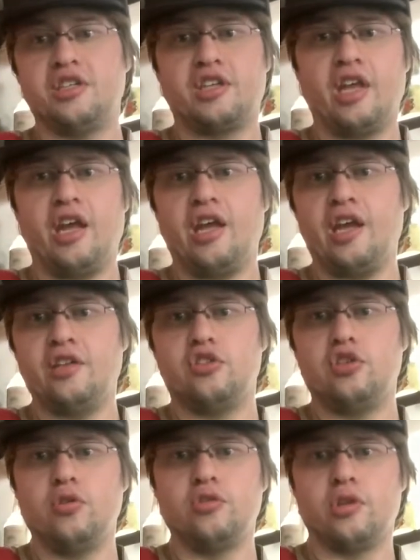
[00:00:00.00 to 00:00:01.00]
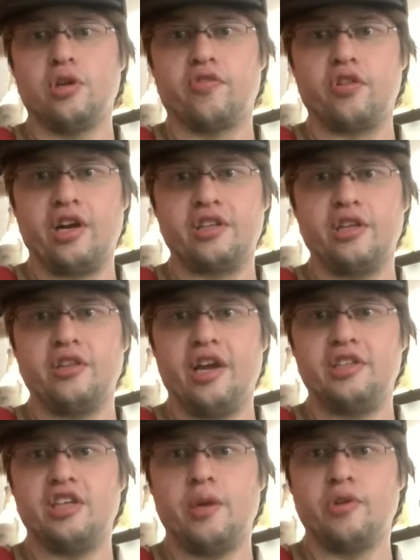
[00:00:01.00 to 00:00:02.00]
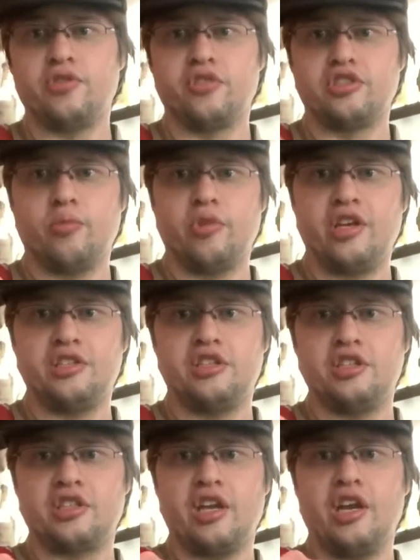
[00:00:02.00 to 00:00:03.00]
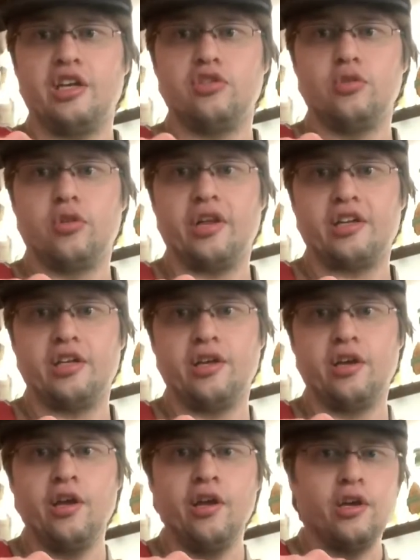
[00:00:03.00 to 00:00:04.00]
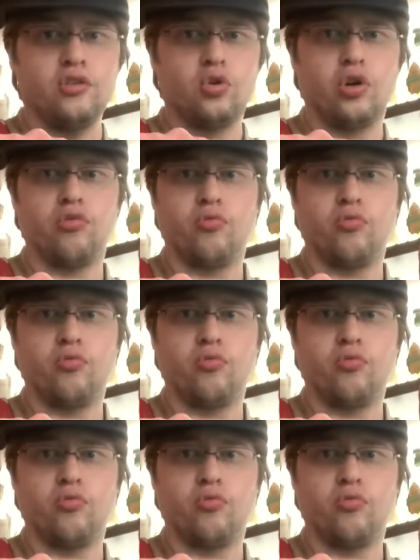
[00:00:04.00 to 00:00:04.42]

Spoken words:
getting into sort of collecting lightsabers, for someone that's just getting into collecting sort of